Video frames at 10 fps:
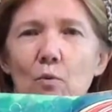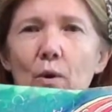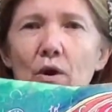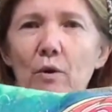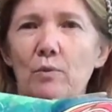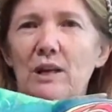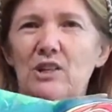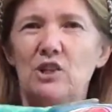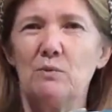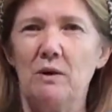where I really
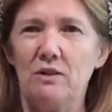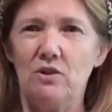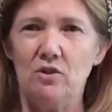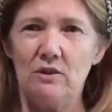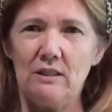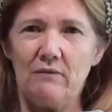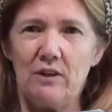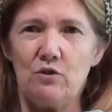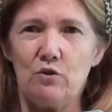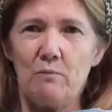just wanted to do
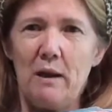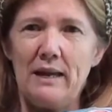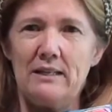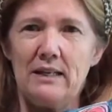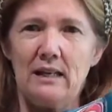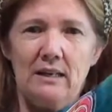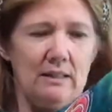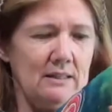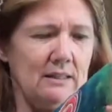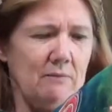something dramatic
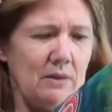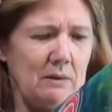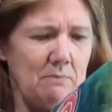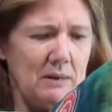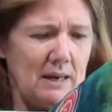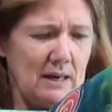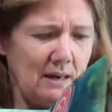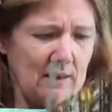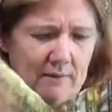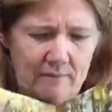and something big.